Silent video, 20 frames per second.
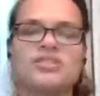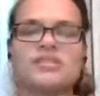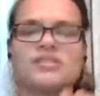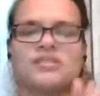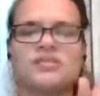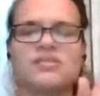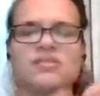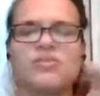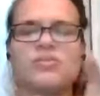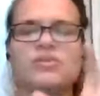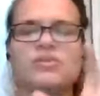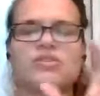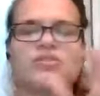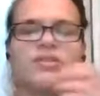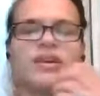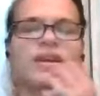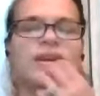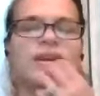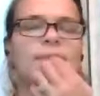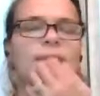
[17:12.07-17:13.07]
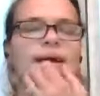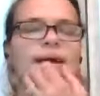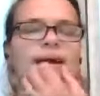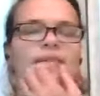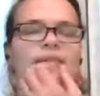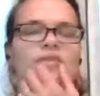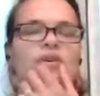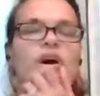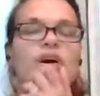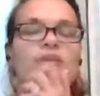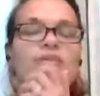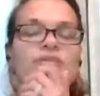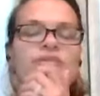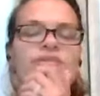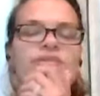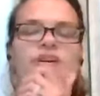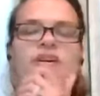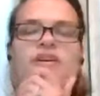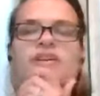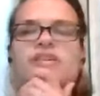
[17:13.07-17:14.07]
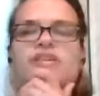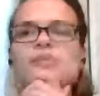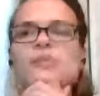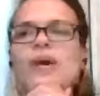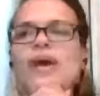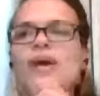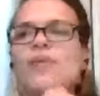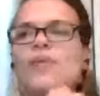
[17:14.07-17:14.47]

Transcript: It's, it was created by the author of The Artist's Way,